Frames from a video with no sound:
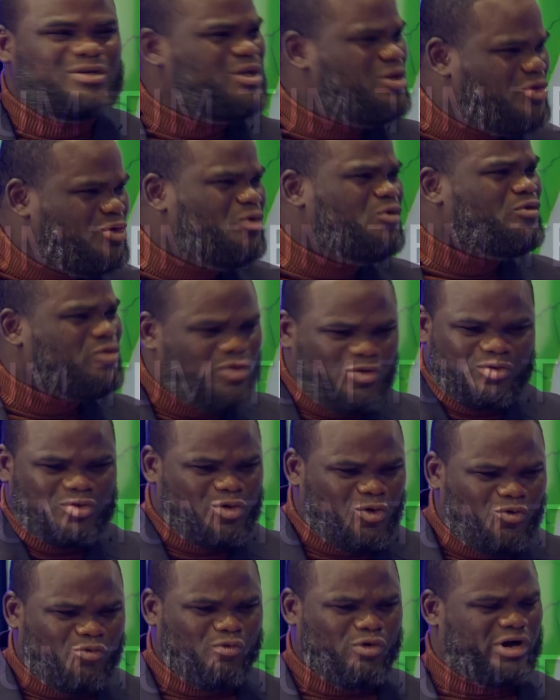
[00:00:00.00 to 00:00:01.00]
you you
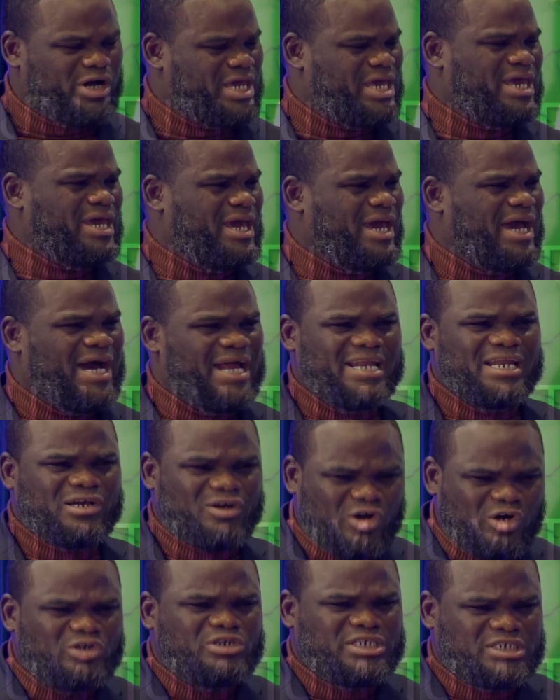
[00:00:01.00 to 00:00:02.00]
you work here, and the
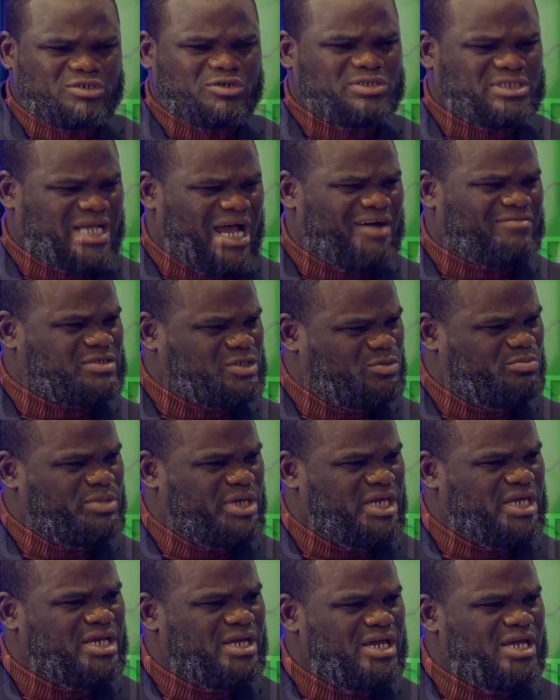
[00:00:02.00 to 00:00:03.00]
conditions have to
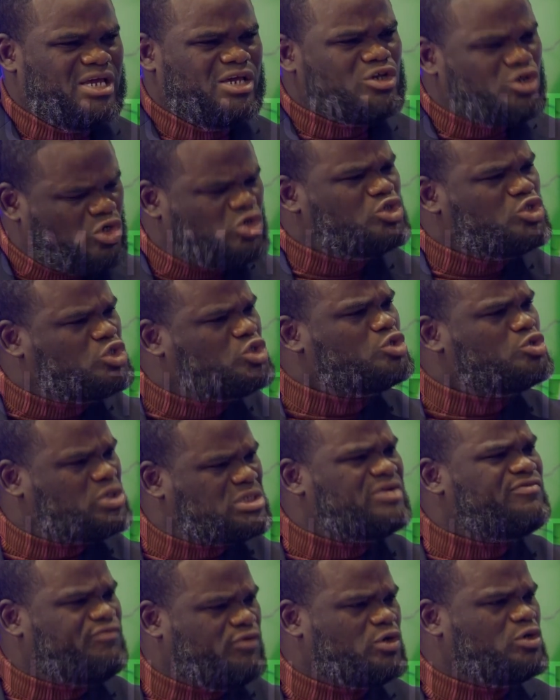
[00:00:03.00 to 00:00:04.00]
be
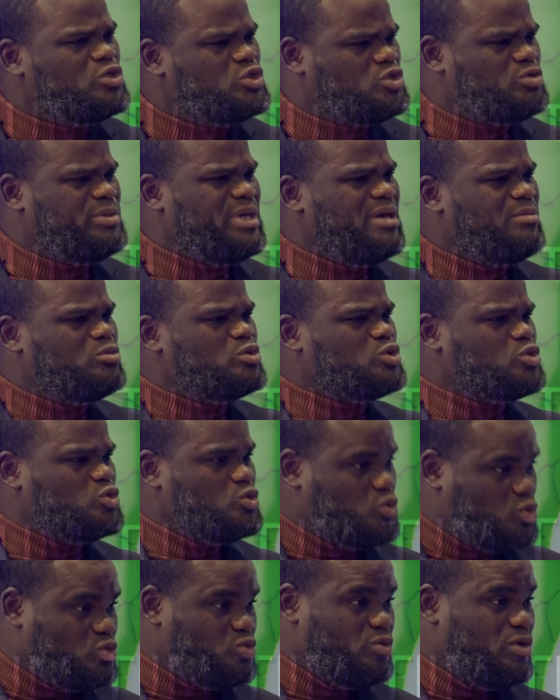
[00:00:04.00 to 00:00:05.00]
conducive for you to be able to
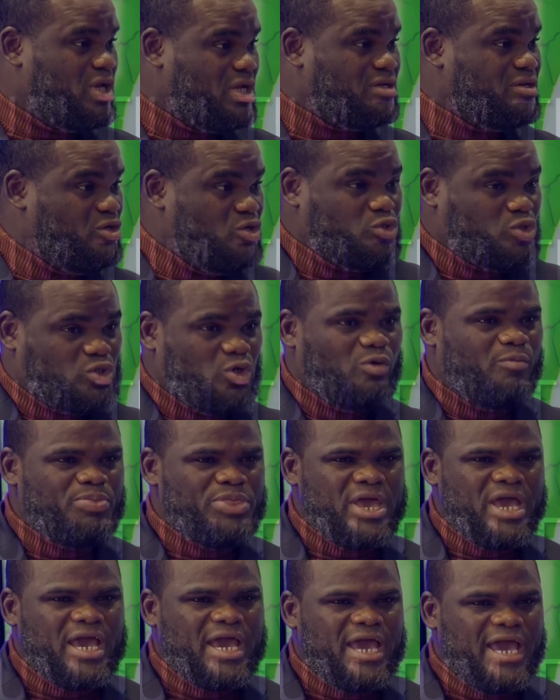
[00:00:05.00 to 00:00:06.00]
do well. You know, so
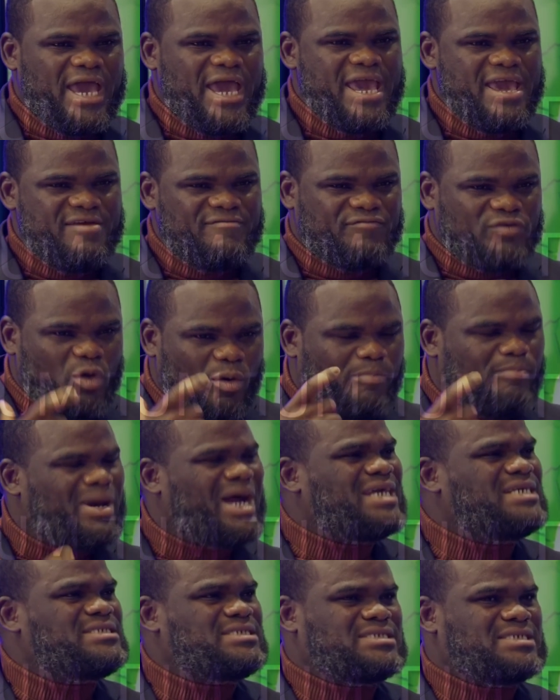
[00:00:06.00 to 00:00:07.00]
if your
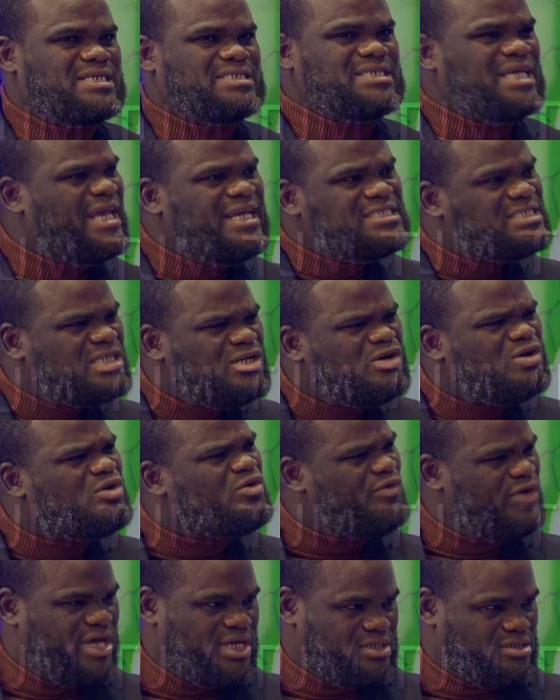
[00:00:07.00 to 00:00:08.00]
mindset isn't
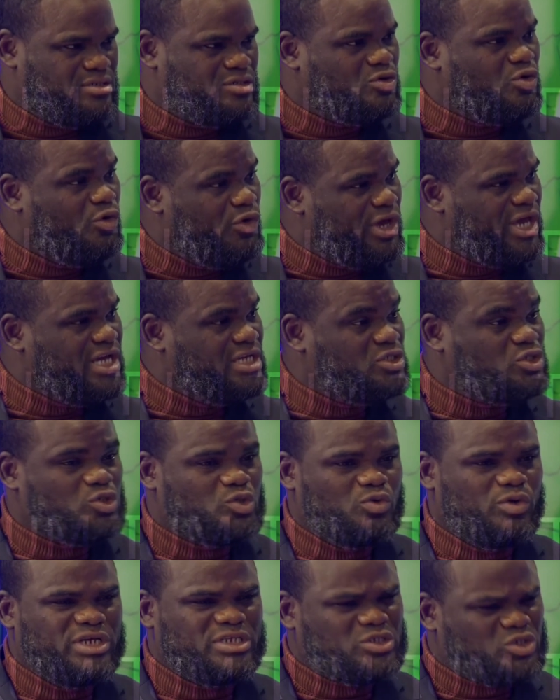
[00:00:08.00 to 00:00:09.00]
great going
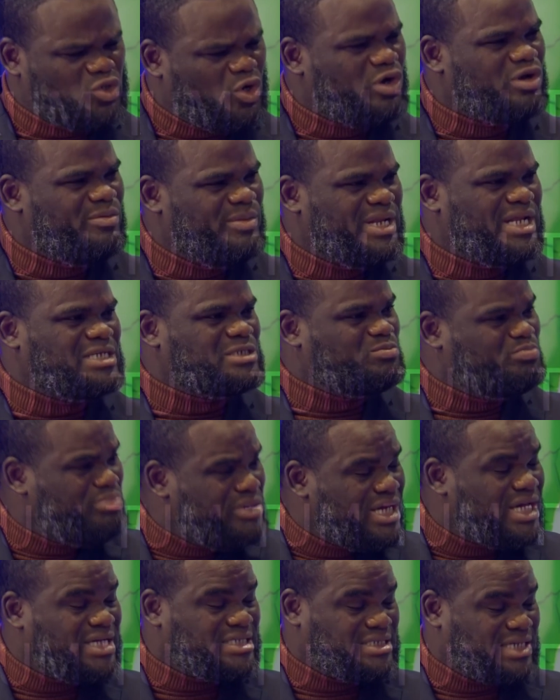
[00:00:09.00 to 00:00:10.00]
into a tournament as
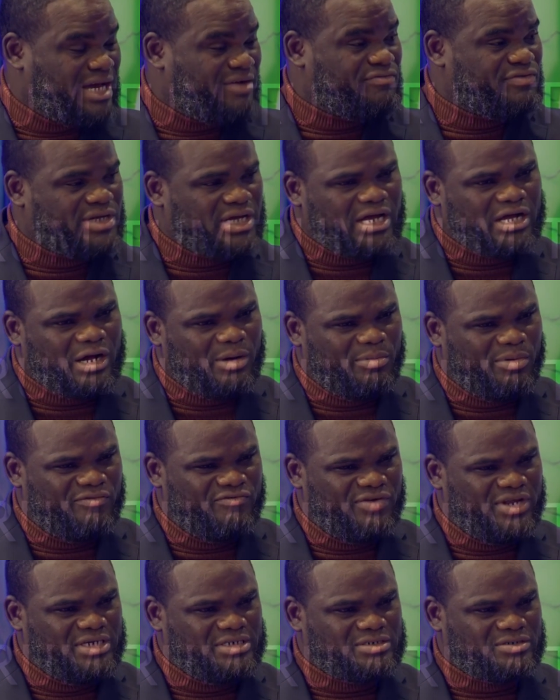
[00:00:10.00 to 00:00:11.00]
big as the Africa Cup of
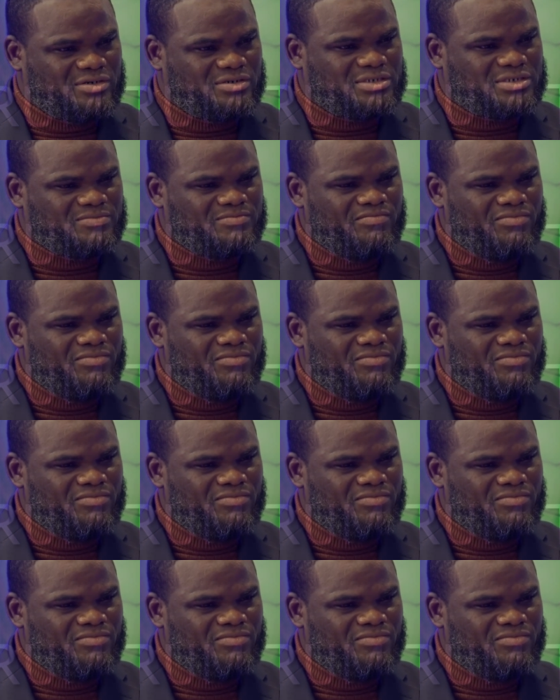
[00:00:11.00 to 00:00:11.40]
Nations,